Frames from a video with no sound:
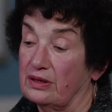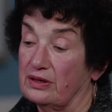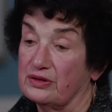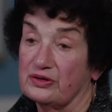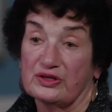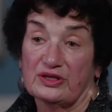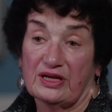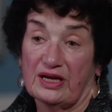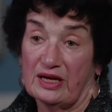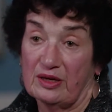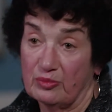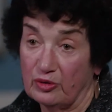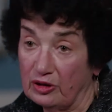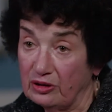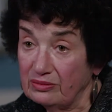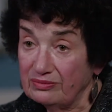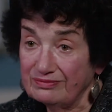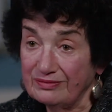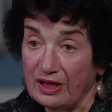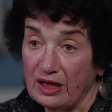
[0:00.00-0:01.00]

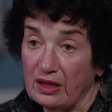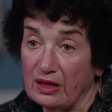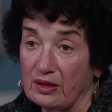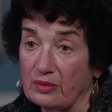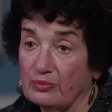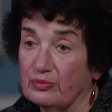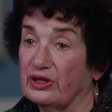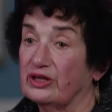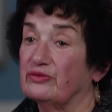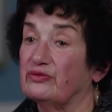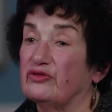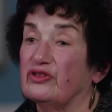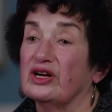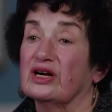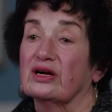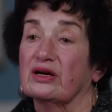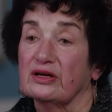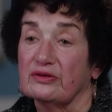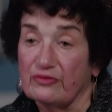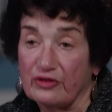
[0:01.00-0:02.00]
stable, but
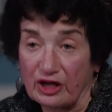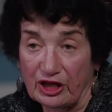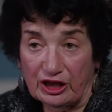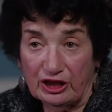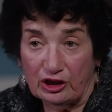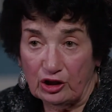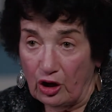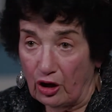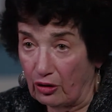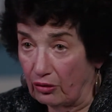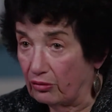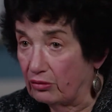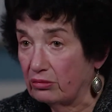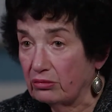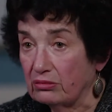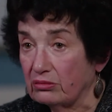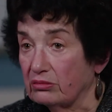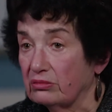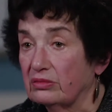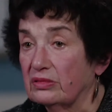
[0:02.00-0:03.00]
very, very low.
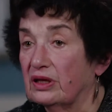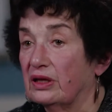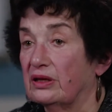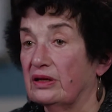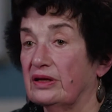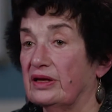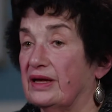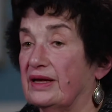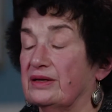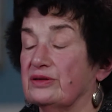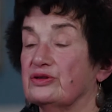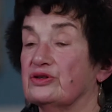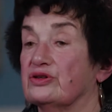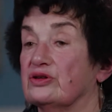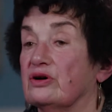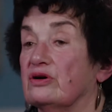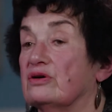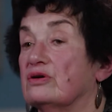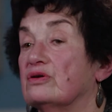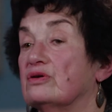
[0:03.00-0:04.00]
And
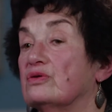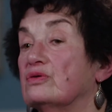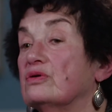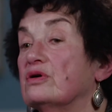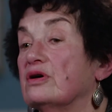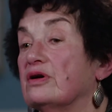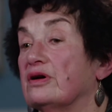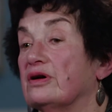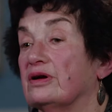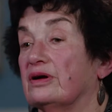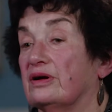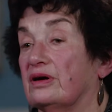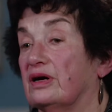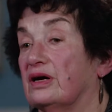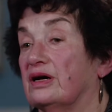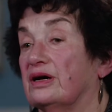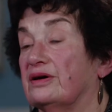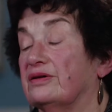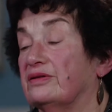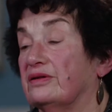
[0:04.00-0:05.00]
so
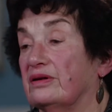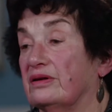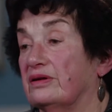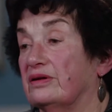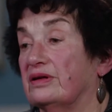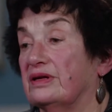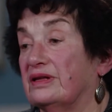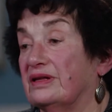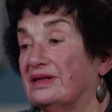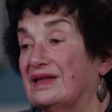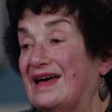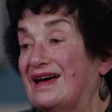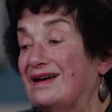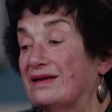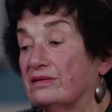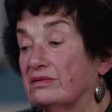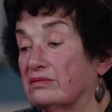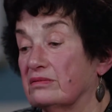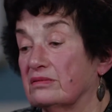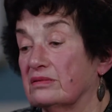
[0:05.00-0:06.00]

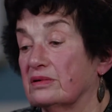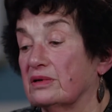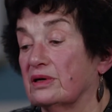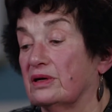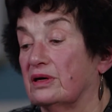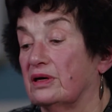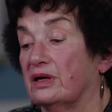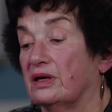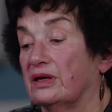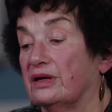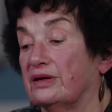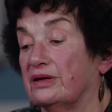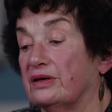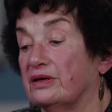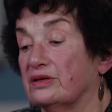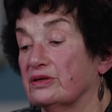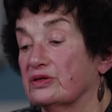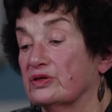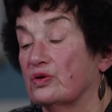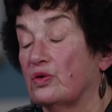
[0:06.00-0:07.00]
that
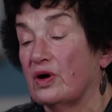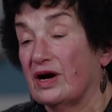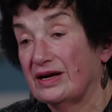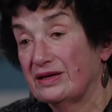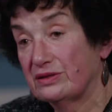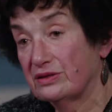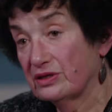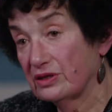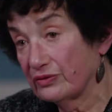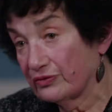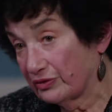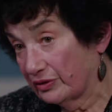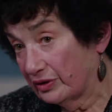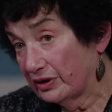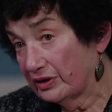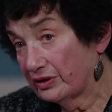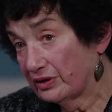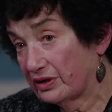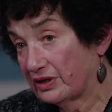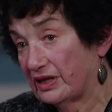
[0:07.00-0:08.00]
is quite
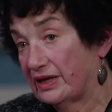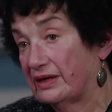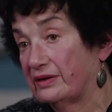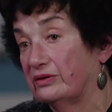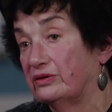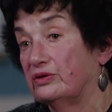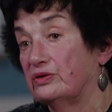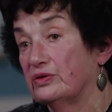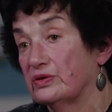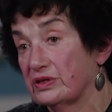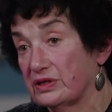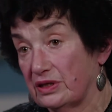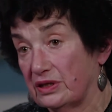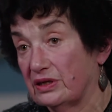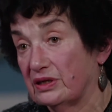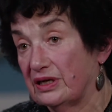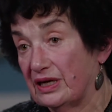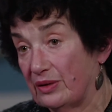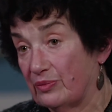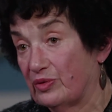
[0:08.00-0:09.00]
different than you
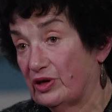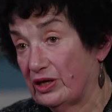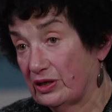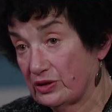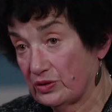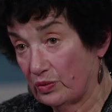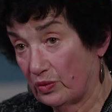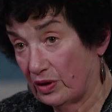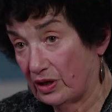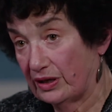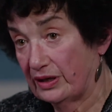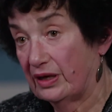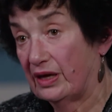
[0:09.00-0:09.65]
see in MPS I